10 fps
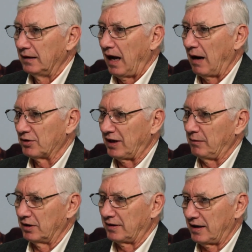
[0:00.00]
I was
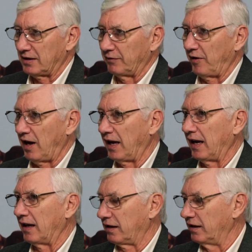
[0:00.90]
able to testify
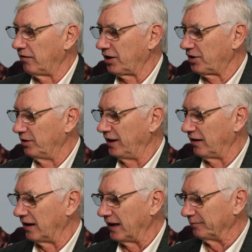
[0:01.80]
at a congressional
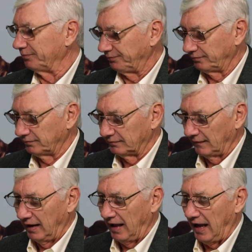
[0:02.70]
hearing.
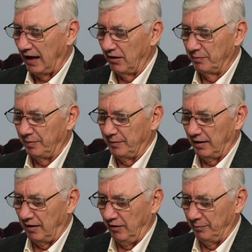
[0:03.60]
And
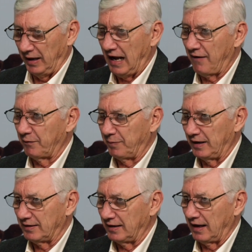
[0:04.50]
on behalf of
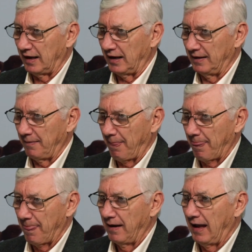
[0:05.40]
PCA
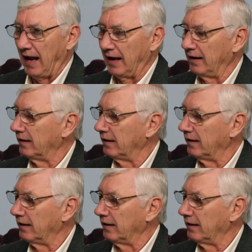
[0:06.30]
and